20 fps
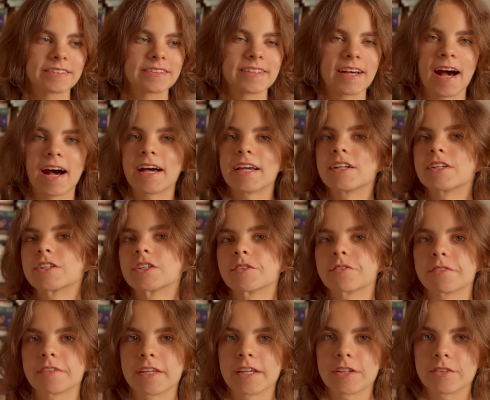tired
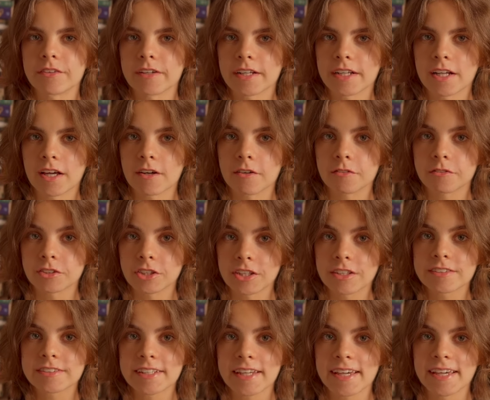of hearing of
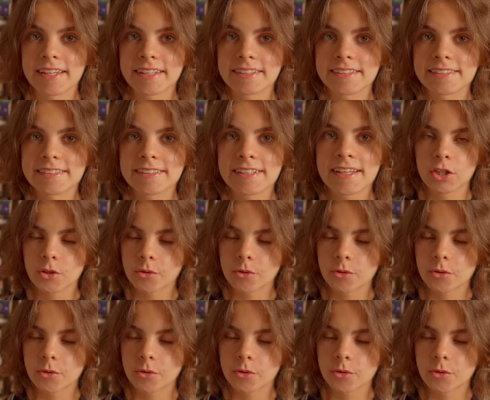just kids,